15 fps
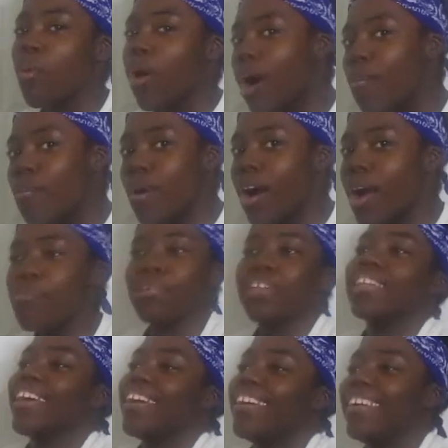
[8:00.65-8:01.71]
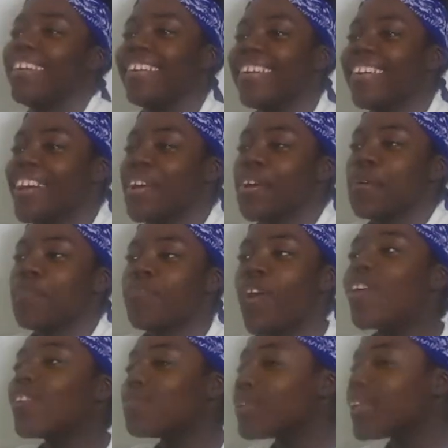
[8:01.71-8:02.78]
Walmart, but like,
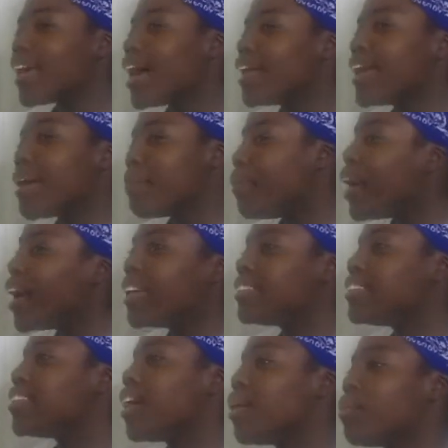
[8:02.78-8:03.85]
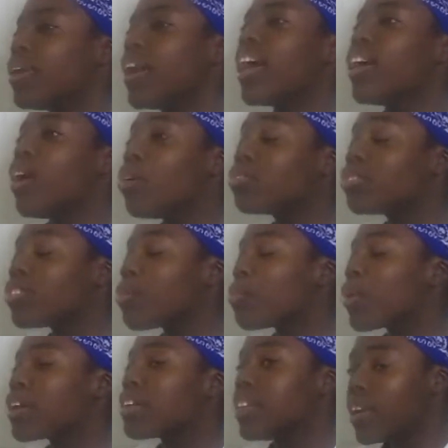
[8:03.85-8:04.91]
folks really got that mindset when they go
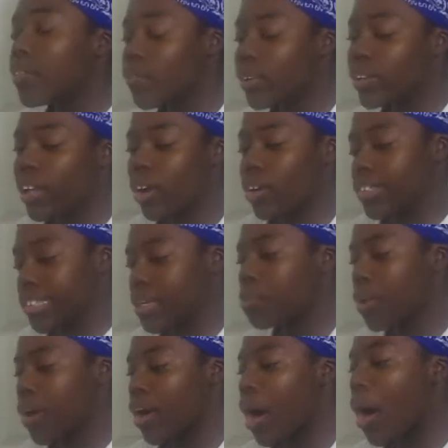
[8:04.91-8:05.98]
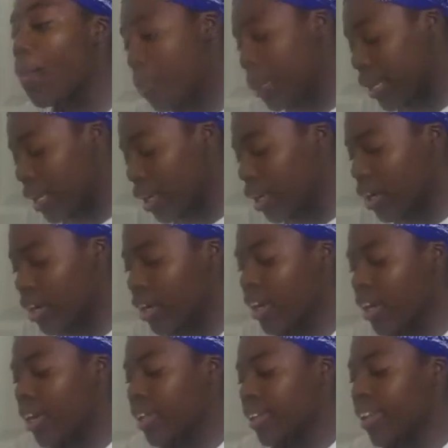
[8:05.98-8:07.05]
somewhere differently or somewhere here.
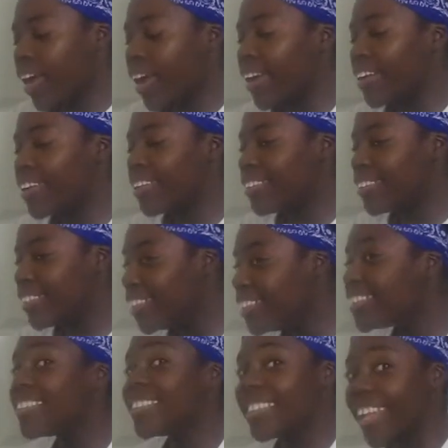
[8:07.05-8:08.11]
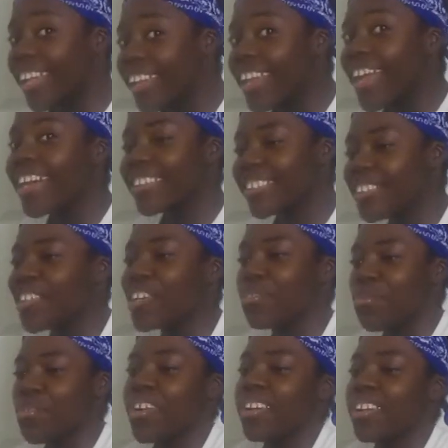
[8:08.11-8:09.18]
Like this is the classier
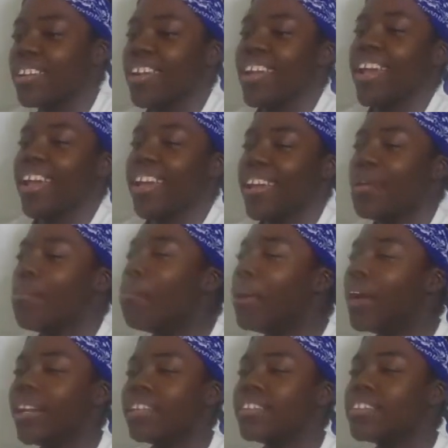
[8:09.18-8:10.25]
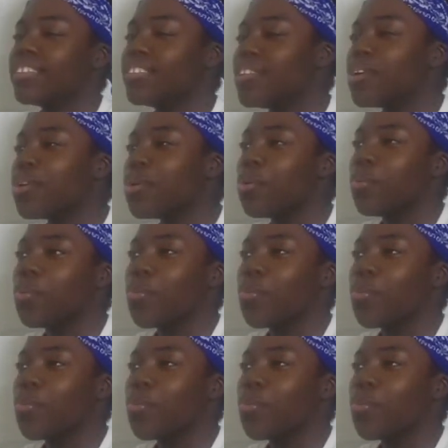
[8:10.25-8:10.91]
one, but it's still